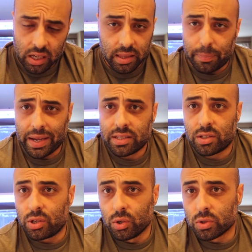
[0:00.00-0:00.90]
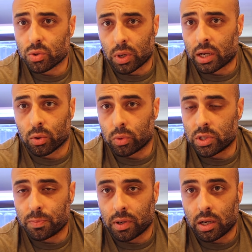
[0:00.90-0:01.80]
The base tune's throttle
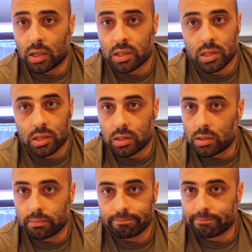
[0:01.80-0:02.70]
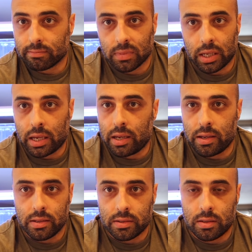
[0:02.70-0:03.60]
response
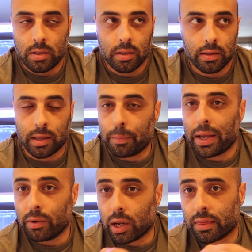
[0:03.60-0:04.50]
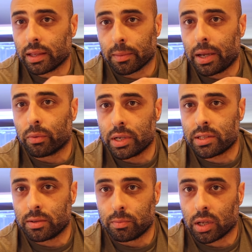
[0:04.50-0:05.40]
is I think the main
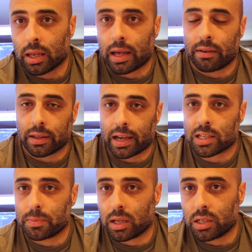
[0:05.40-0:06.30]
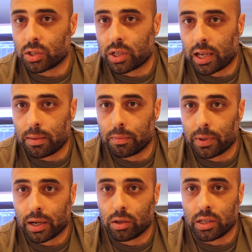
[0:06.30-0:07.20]
reason a lot of the gas mileage came
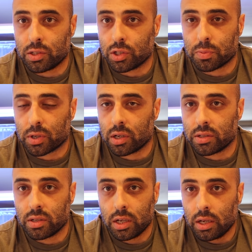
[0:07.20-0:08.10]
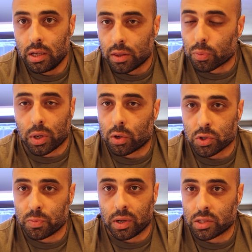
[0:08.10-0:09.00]
about is just because the throttle
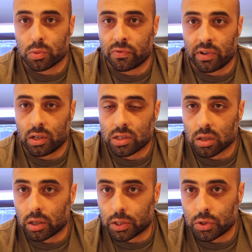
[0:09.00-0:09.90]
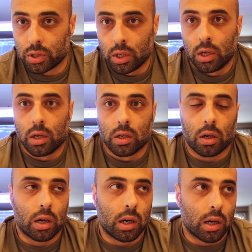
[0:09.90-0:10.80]
response was very sluggish.
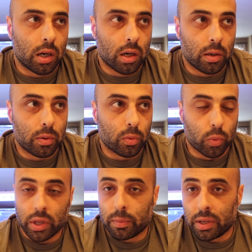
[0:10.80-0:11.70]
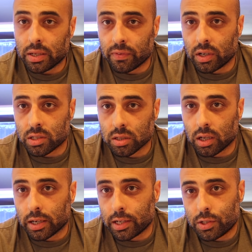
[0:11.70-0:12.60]
With it being very
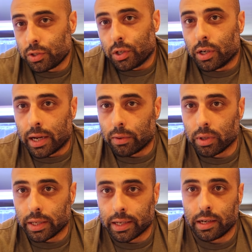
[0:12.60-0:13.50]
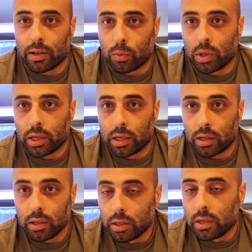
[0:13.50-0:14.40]
sluggish, you're not really gonna want
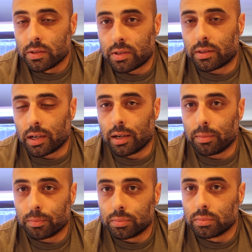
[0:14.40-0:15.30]
to sit there and